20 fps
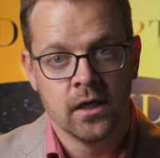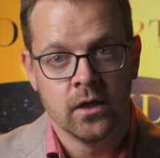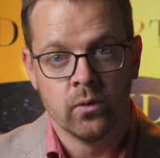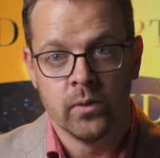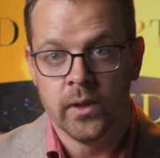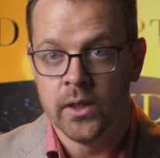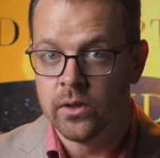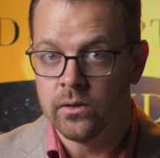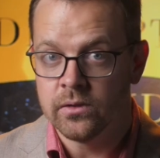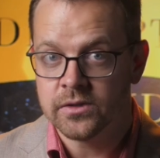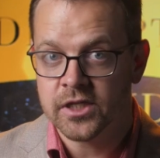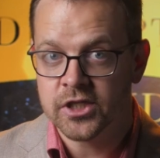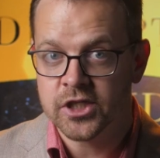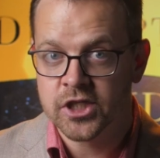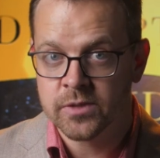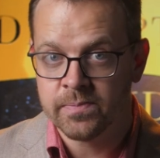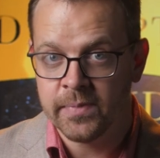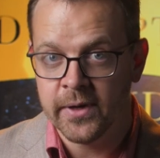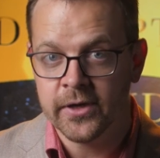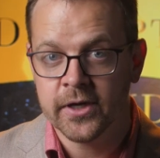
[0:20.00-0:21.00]
We also
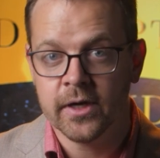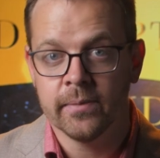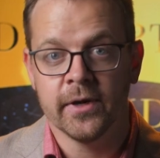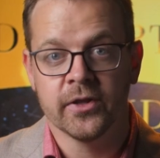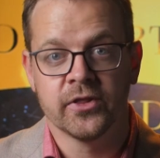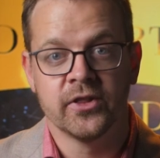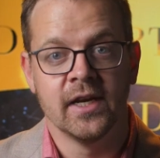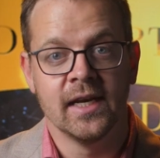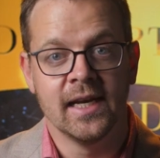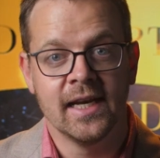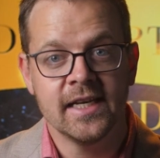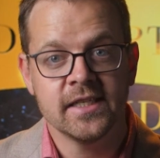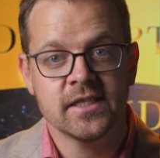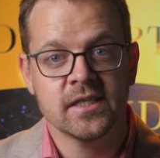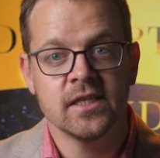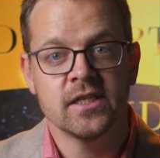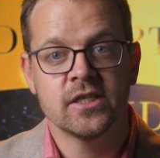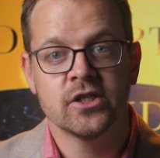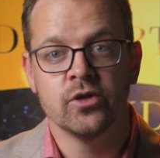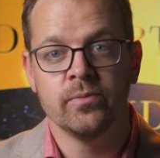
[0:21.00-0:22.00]
spoke about the
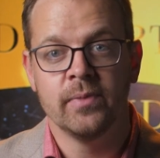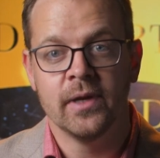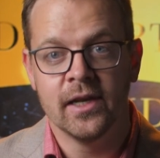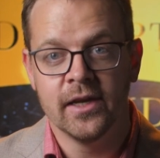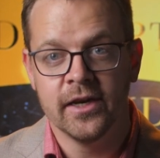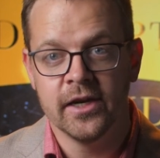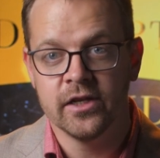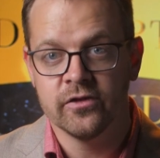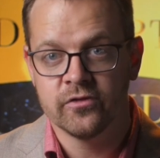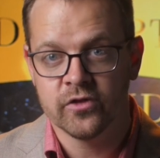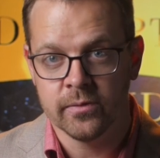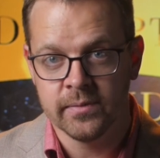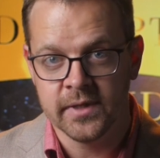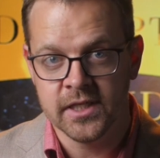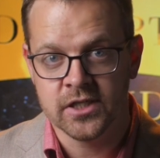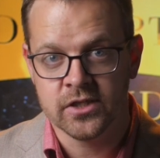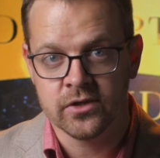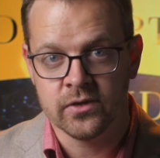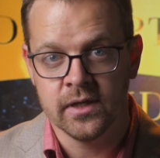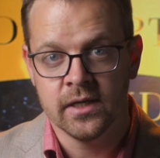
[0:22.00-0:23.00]
lessons to be learned from
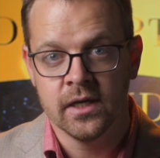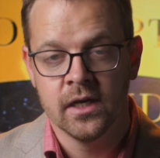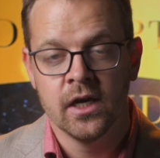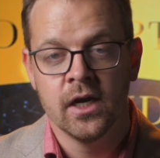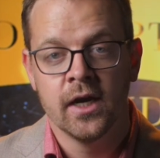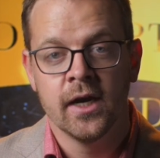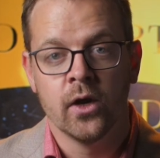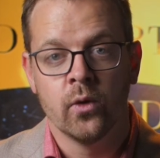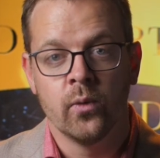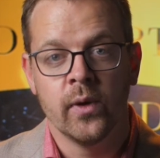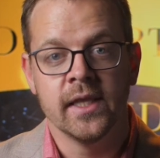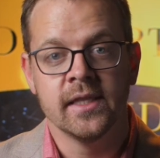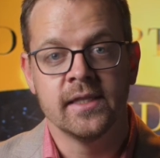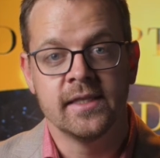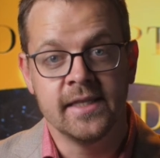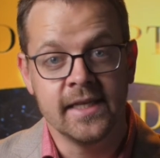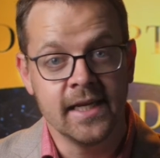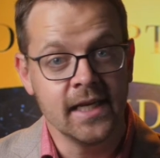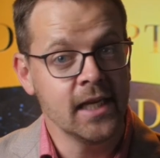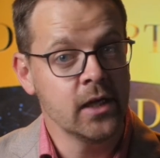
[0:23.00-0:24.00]
history when
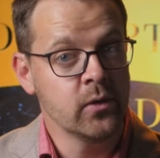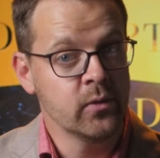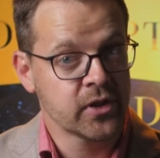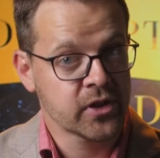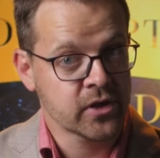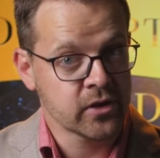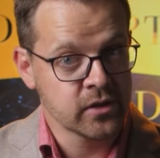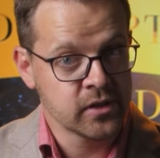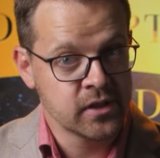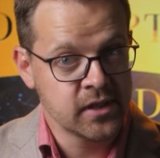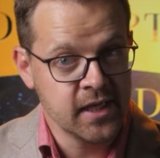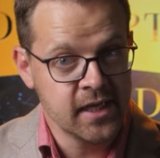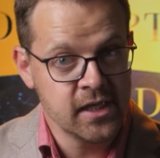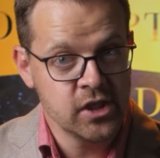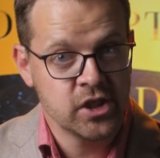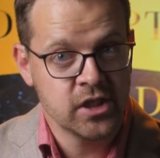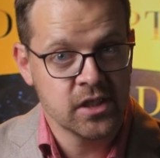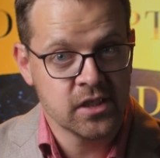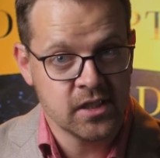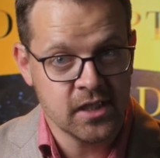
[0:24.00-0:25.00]
dealing with
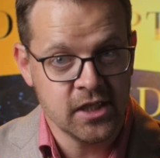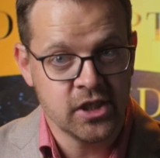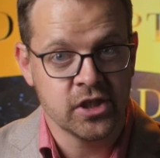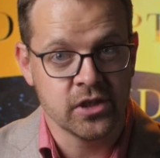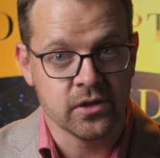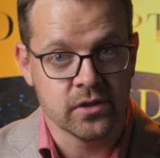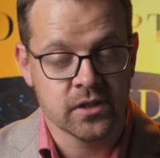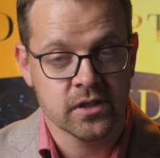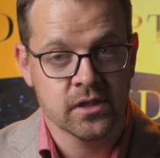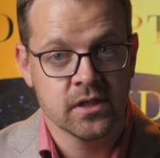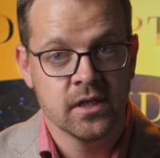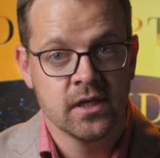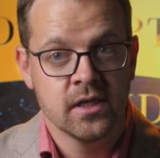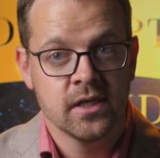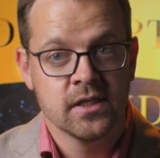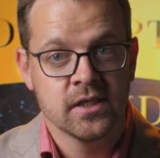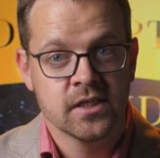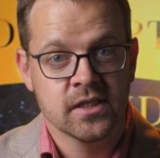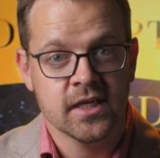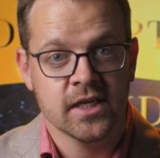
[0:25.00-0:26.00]
contentious issues
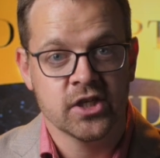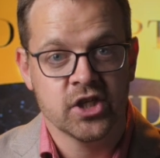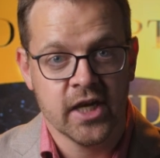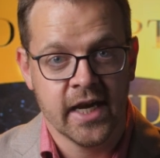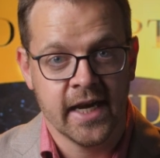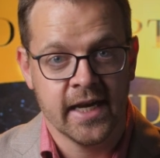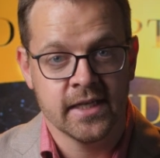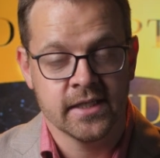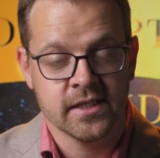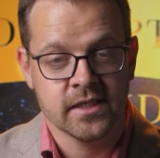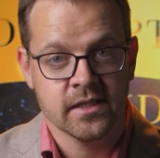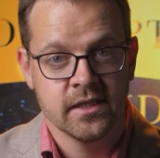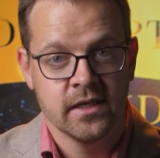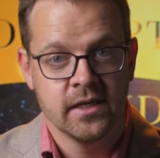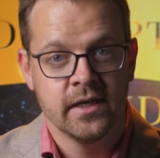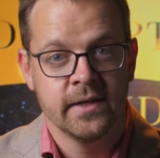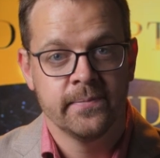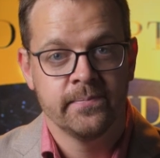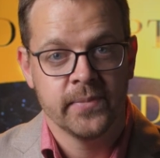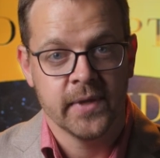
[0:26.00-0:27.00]
such as
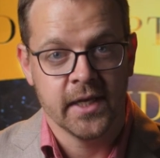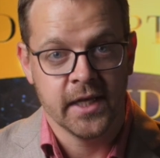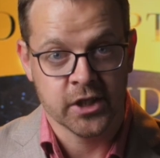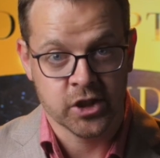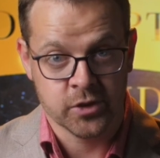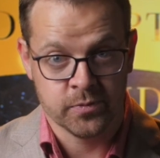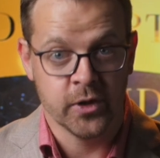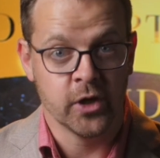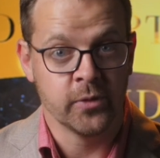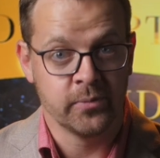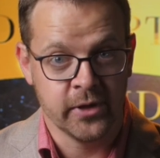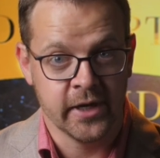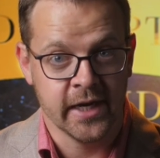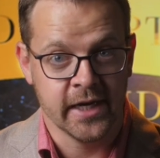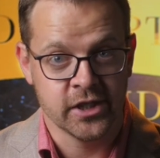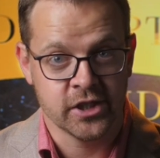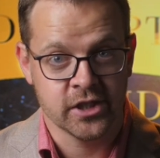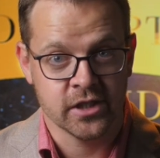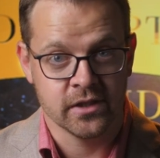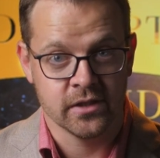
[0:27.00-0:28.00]

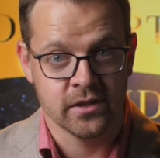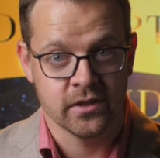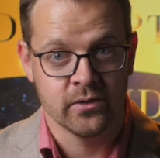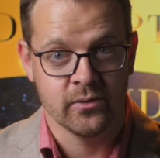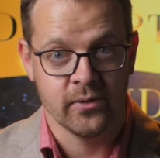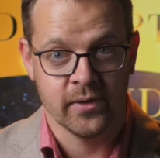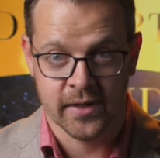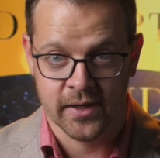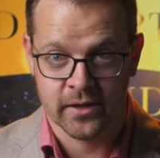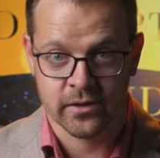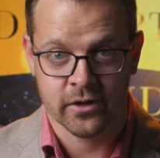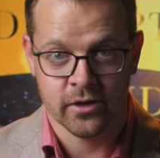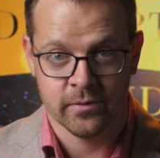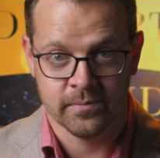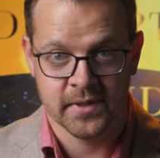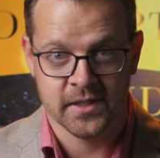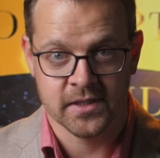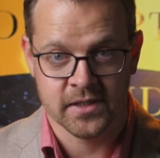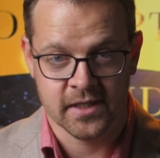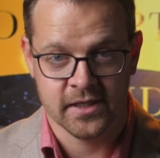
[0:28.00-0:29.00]
expropriation without
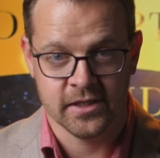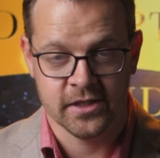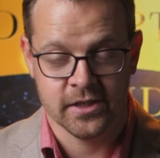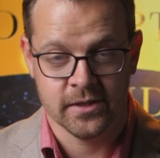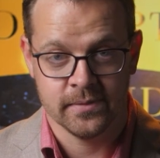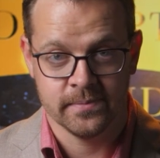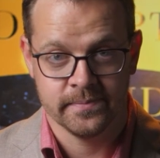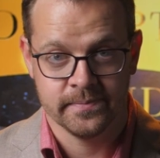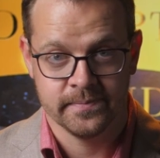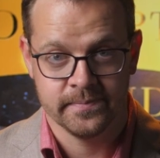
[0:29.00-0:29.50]
compensation.